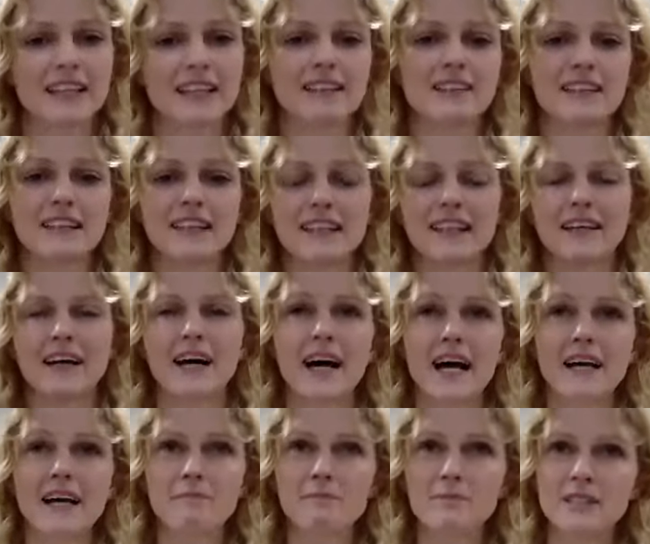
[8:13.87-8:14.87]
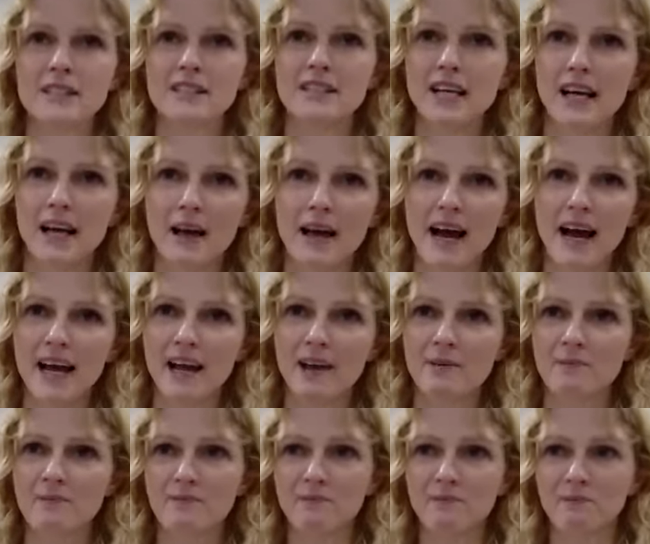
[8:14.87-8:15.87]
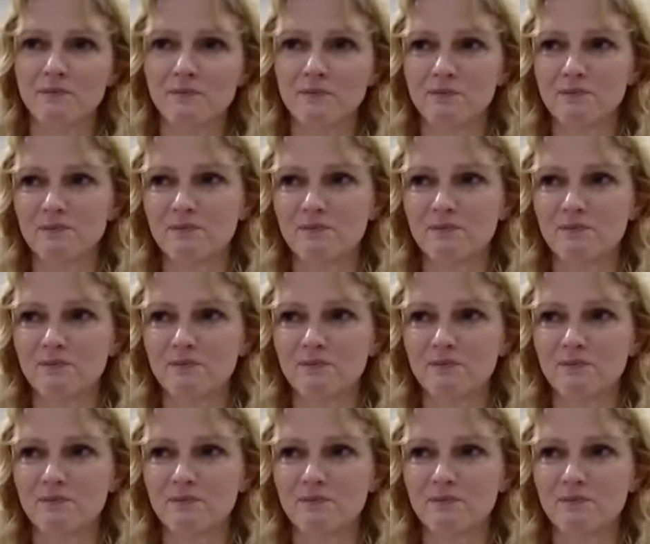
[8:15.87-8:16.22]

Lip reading: I think I am